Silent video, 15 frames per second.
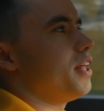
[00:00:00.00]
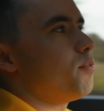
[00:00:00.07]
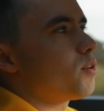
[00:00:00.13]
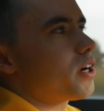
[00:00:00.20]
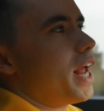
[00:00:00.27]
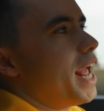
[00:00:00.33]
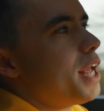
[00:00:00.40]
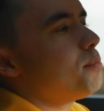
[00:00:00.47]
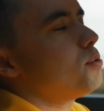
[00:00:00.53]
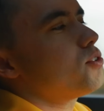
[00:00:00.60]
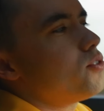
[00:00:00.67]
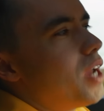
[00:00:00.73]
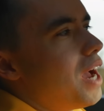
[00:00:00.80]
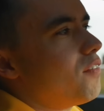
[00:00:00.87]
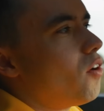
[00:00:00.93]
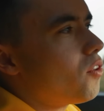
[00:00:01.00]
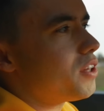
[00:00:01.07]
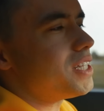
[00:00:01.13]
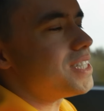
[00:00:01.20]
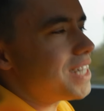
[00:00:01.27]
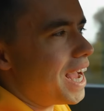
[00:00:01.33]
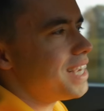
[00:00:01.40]
They weren't able to have all
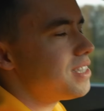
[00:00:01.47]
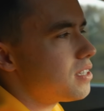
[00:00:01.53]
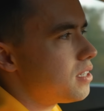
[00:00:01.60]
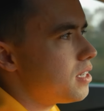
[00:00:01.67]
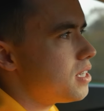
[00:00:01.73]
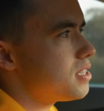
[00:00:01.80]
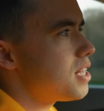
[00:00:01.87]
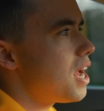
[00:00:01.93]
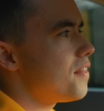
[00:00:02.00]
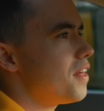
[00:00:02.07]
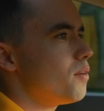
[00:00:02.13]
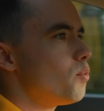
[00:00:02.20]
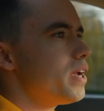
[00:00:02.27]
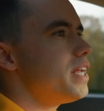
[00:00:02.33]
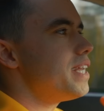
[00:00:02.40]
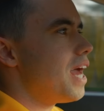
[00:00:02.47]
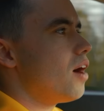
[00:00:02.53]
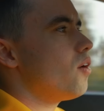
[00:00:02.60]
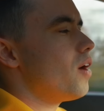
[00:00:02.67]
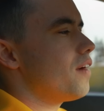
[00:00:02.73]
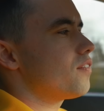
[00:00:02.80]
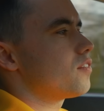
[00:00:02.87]
these niceties that we
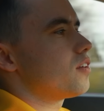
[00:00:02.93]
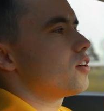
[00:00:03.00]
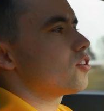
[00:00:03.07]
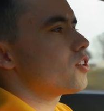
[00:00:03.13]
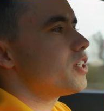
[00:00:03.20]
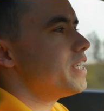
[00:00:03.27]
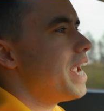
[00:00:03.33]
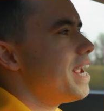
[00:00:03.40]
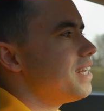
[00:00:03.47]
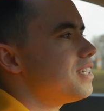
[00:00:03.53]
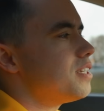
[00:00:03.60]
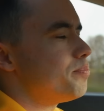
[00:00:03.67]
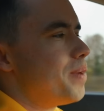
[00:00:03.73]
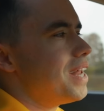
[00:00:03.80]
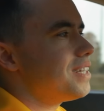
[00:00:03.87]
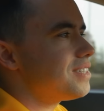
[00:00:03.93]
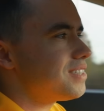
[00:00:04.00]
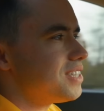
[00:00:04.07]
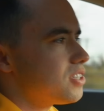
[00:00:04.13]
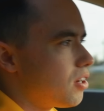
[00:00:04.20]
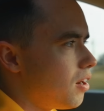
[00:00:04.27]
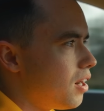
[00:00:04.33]
now have created
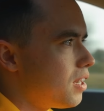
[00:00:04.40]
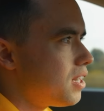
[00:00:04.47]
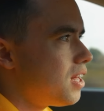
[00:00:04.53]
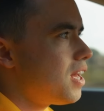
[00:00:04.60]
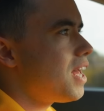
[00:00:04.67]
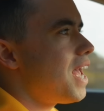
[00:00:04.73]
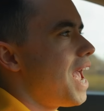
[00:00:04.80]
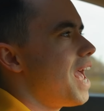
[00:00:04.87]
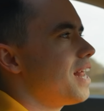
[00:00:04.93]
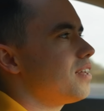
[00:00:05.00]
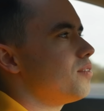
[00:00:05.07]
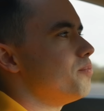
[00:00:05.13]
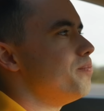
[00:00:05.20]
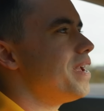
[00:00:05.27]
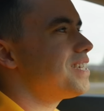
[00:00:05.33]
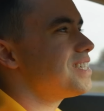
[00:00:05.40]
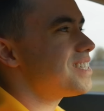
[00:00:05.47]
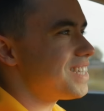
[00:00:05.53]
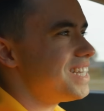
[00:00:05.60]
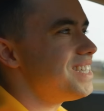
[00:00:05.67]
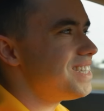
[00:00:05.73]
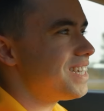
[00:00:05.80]
dependencies on and makes us
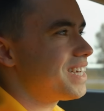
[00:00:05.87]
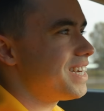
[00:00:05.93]
easy to